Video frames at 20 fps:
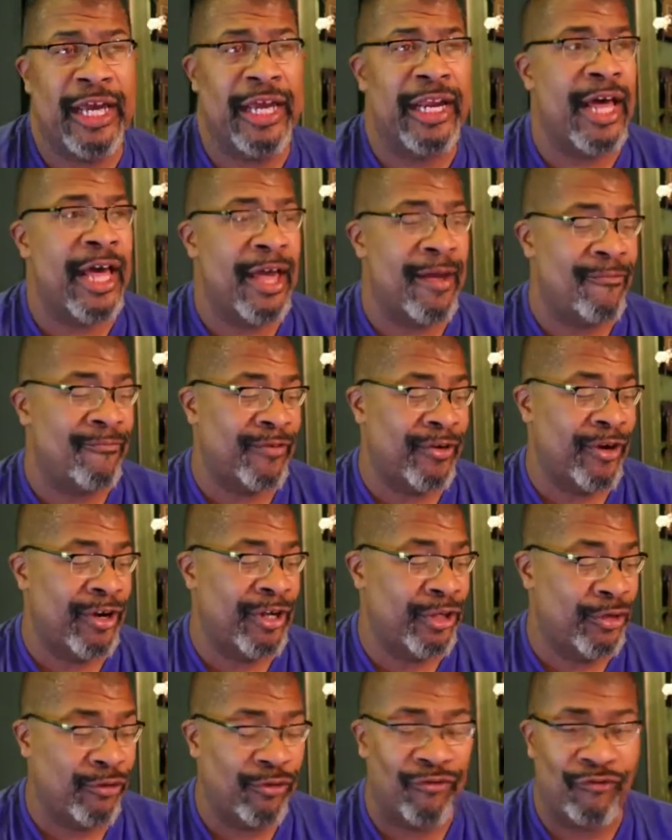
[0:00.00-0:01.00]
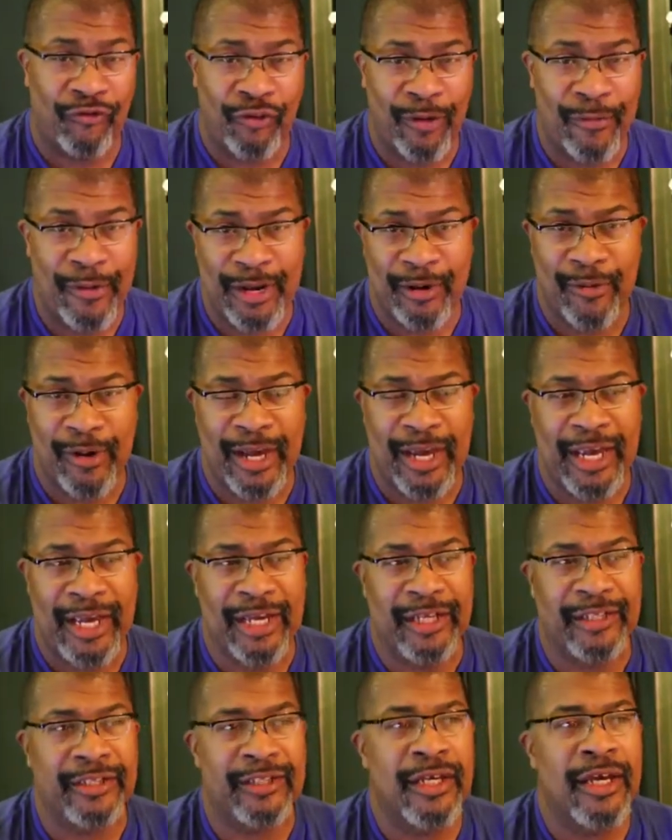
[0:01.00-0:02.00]
and I am very youthful in many
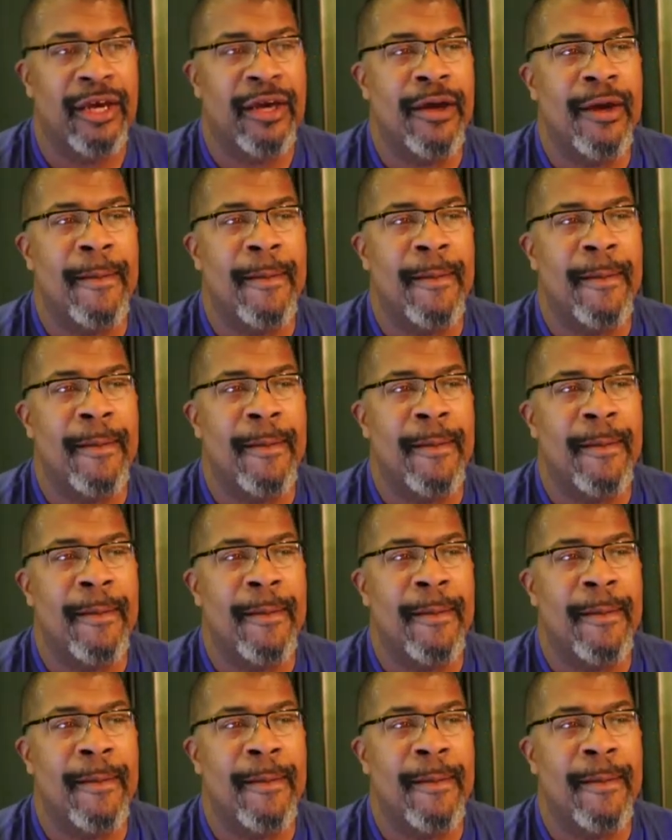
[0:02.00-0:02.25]
ways.